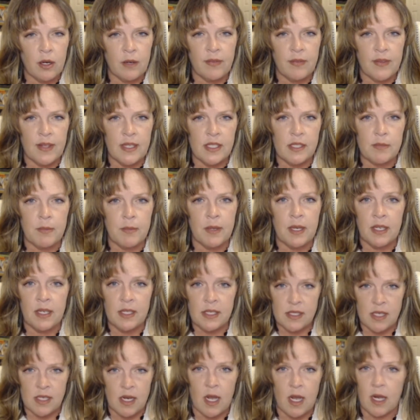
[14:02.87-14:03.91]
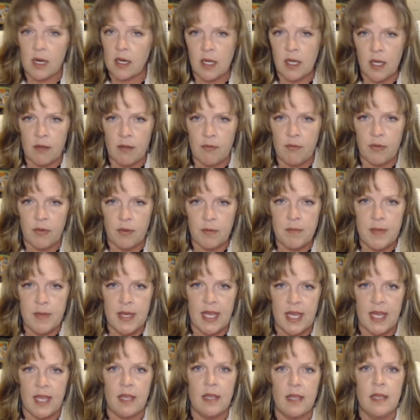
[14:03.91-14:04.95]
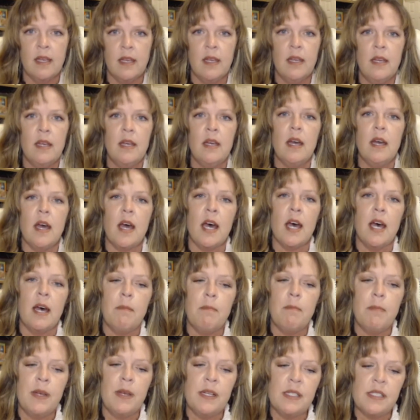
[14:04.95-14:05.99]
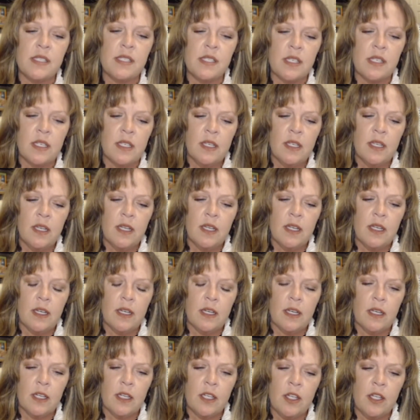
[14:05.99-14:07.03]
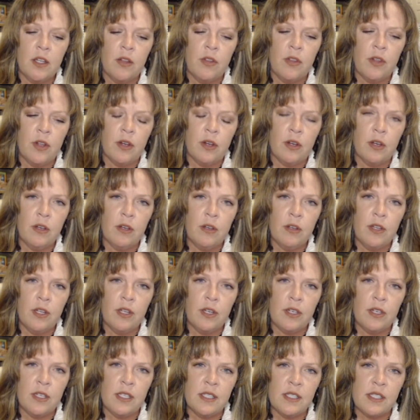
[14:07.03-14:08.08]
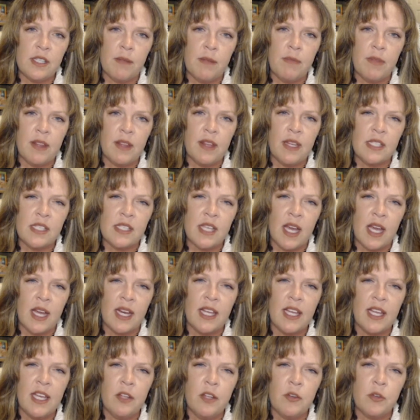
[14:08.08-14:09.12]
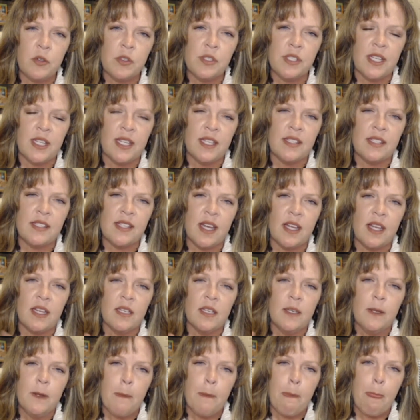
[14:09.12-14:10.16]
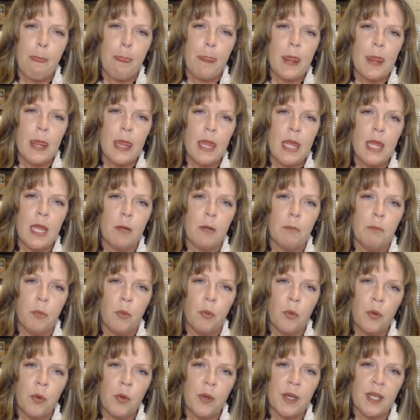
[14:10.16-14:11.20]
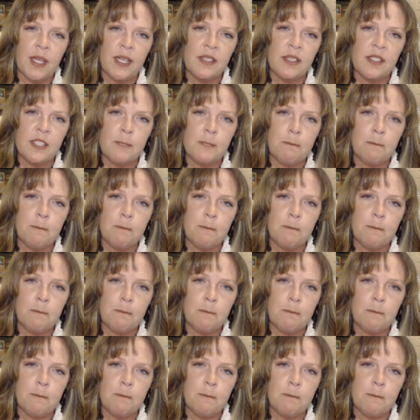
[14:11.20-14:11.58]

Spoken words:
this, but it does not come from me. But there is something that's kind of interesting, is that, boys,